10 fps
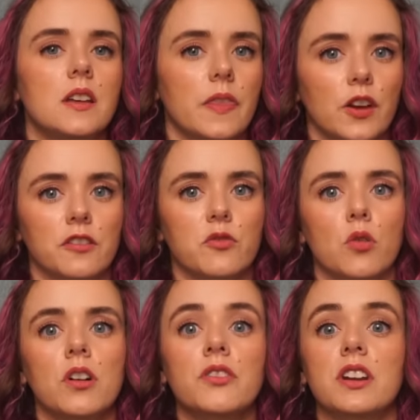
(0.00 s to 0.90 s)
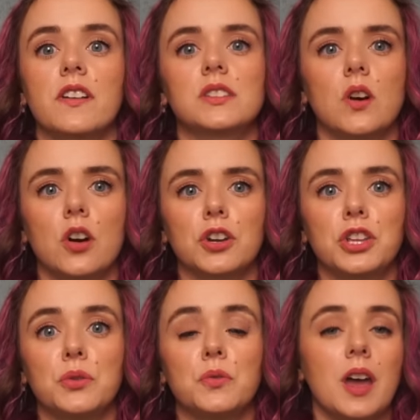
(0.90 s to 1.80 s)
Therefore, the defense
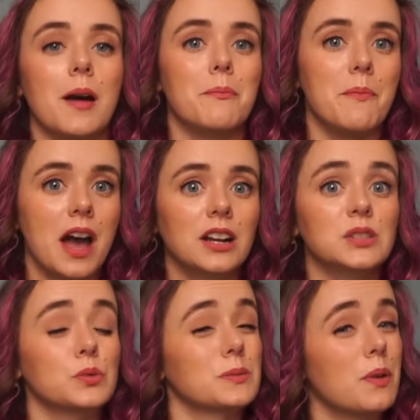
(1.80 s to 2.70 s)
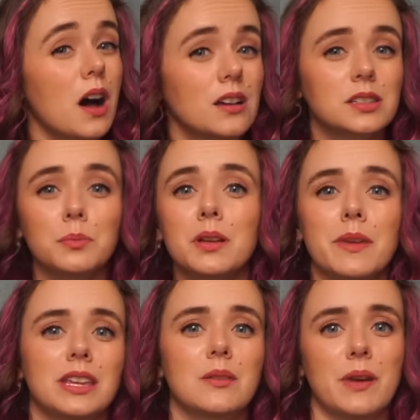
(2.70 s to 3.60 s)
argued that Max was possibly
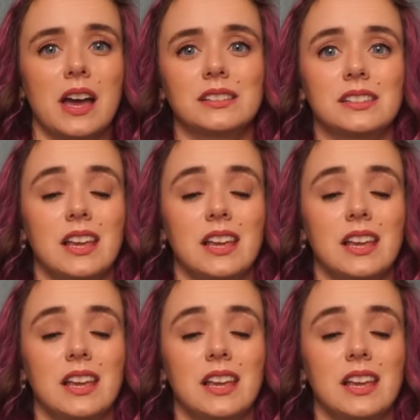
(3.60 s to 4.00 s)
making passes